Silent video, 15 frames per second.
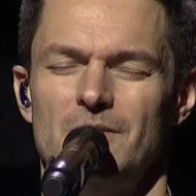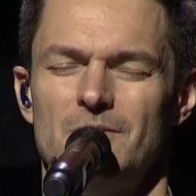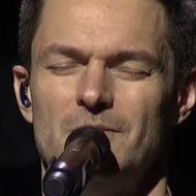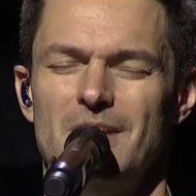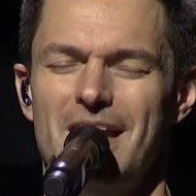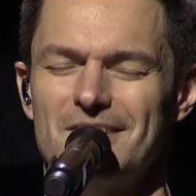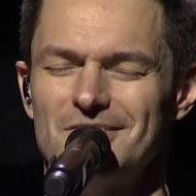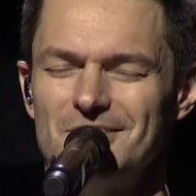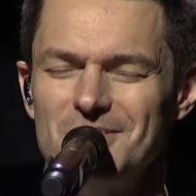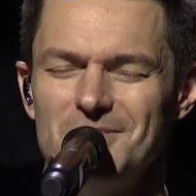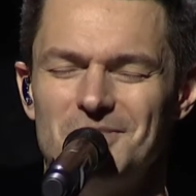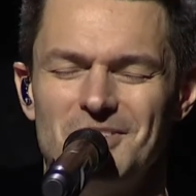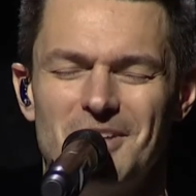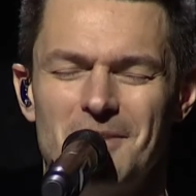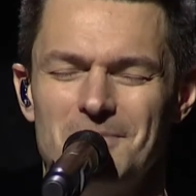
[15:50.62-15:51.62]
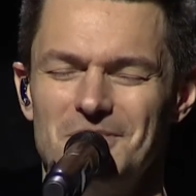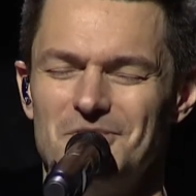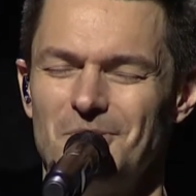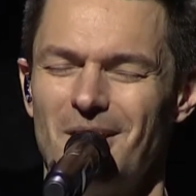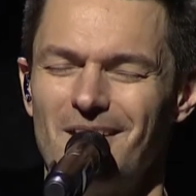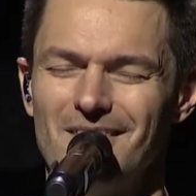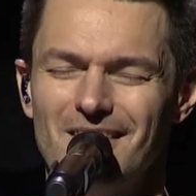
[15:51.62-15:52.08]
we ask you to come
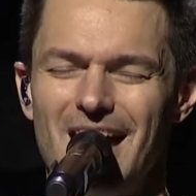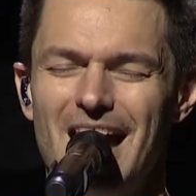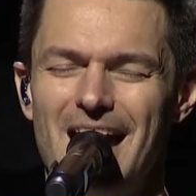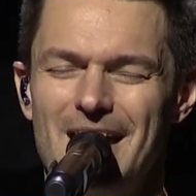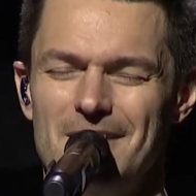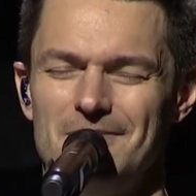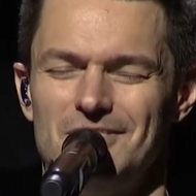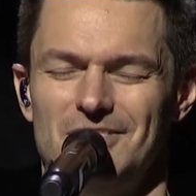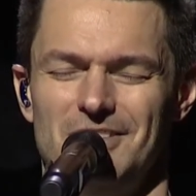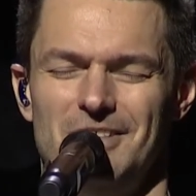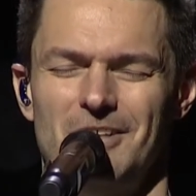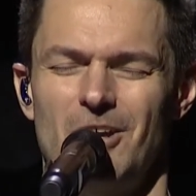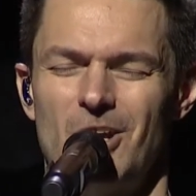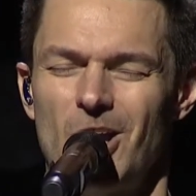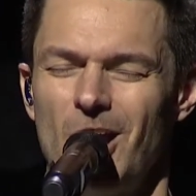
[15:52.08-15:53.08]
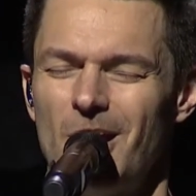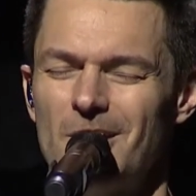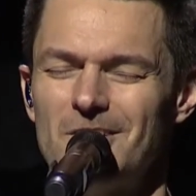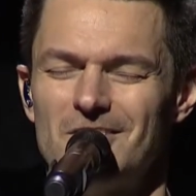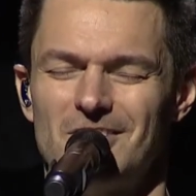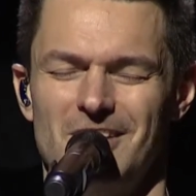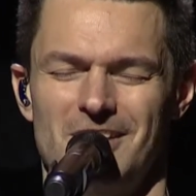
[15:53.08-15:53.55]
into our lives, in our
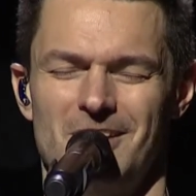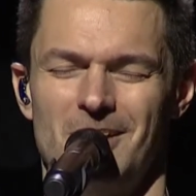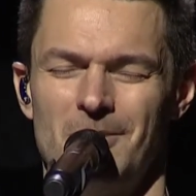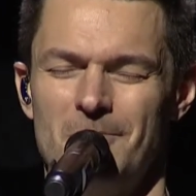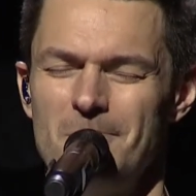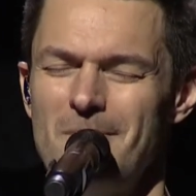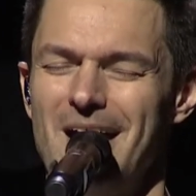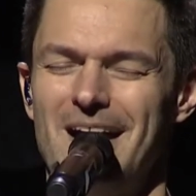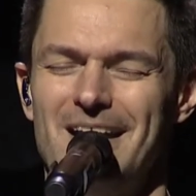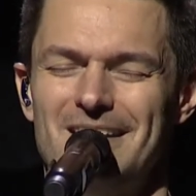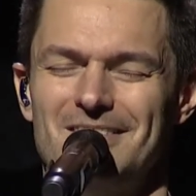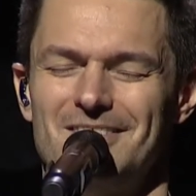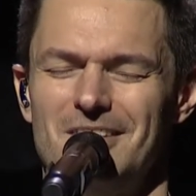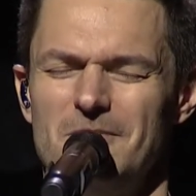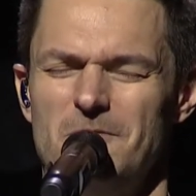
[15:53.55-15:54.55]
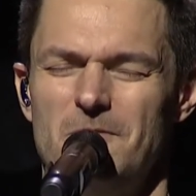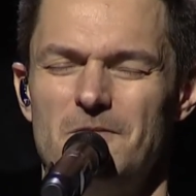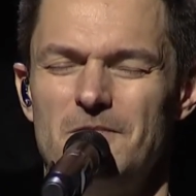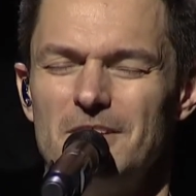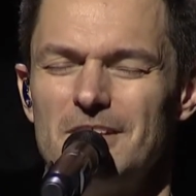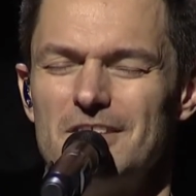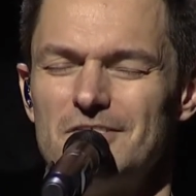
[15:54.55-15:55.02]
hearts, and our minds, and
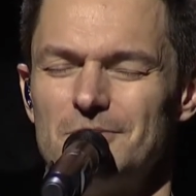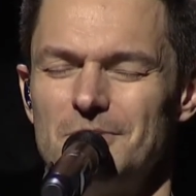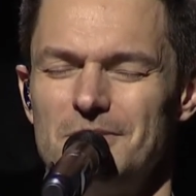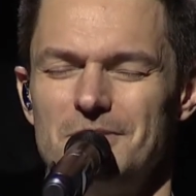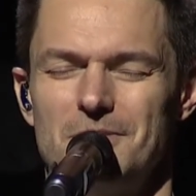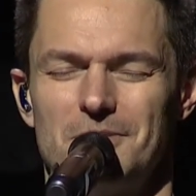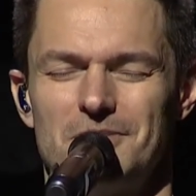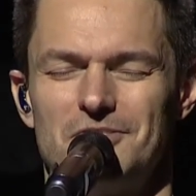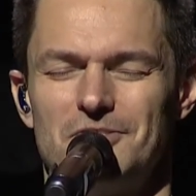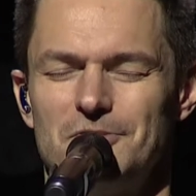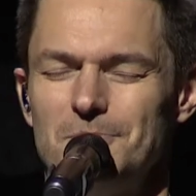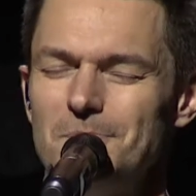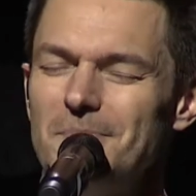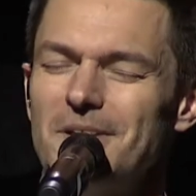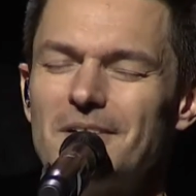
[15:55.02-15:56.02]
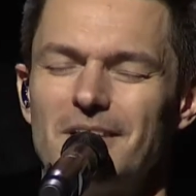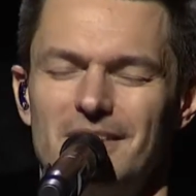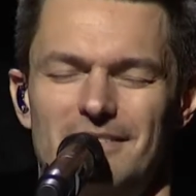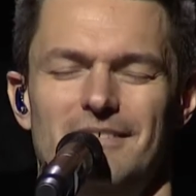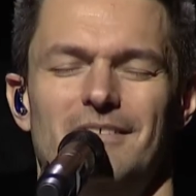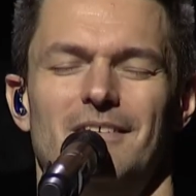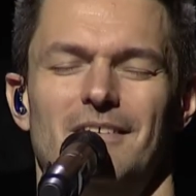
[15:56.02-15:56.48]
fill us with your
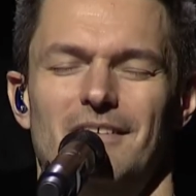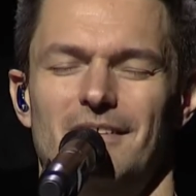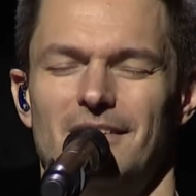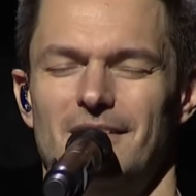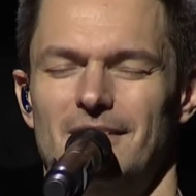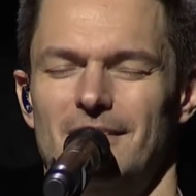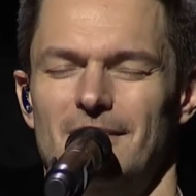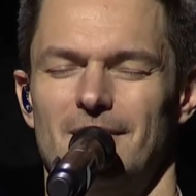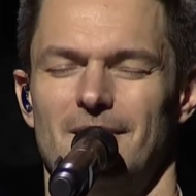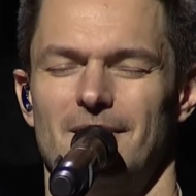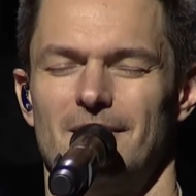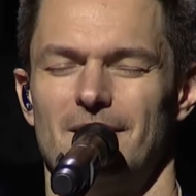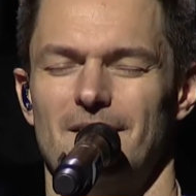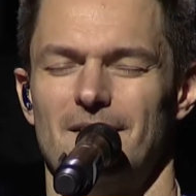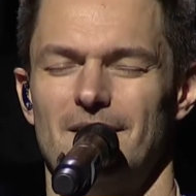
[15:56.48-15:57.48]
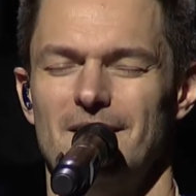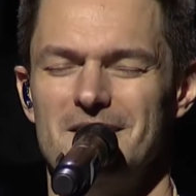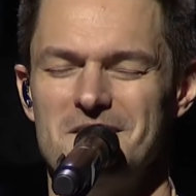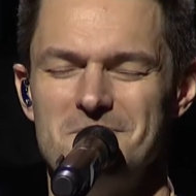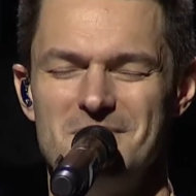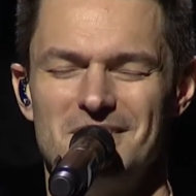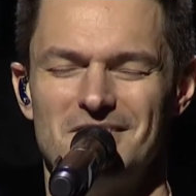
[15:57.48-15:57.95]
spirit in
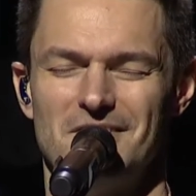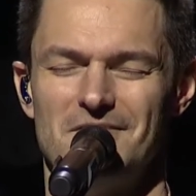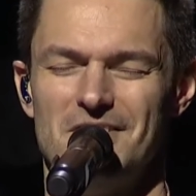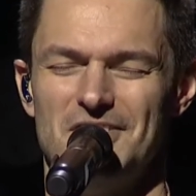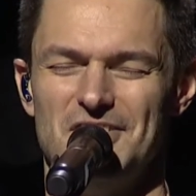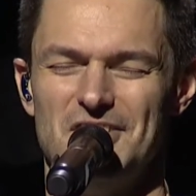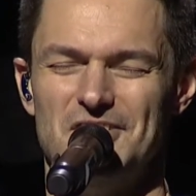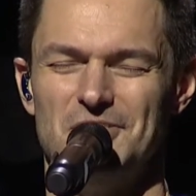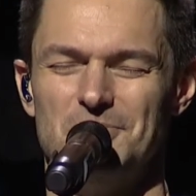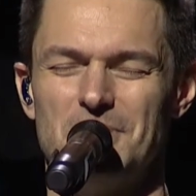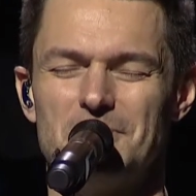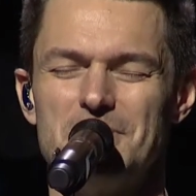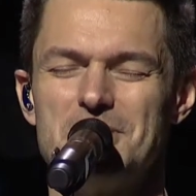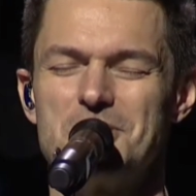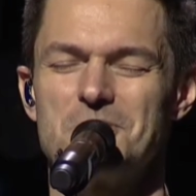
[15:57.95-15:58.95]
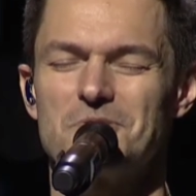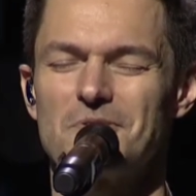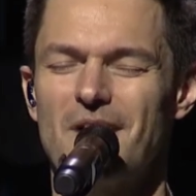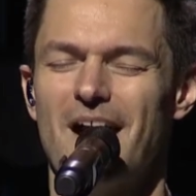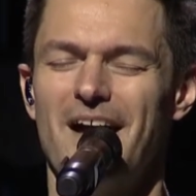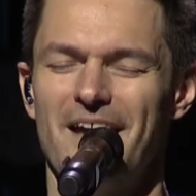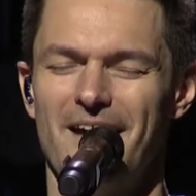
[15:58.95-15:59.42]
the midst of this season where we
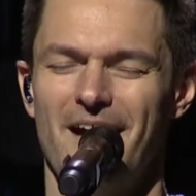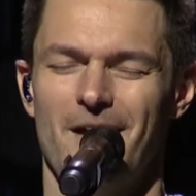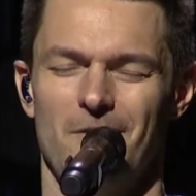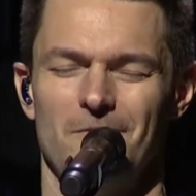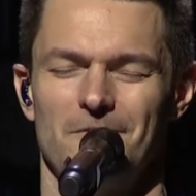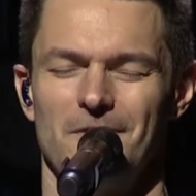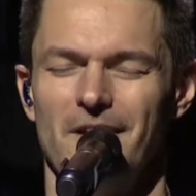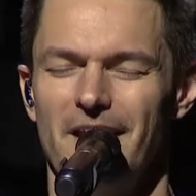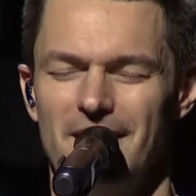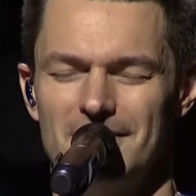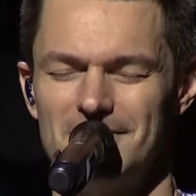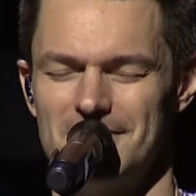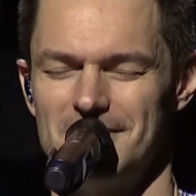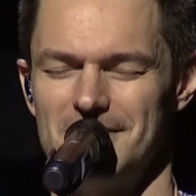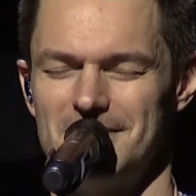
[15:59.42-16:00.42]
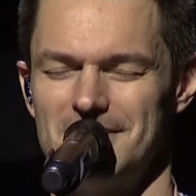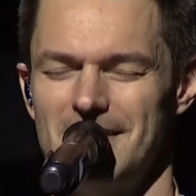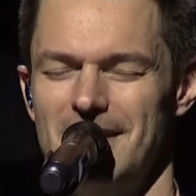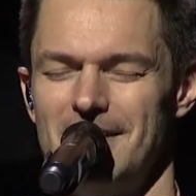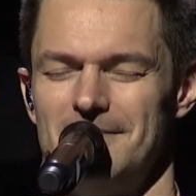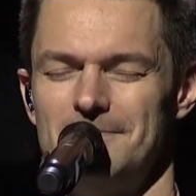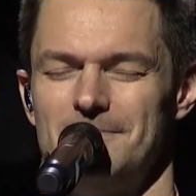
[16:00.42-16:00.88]
cry out for answers,
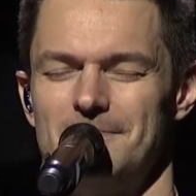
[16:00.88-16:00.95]
God.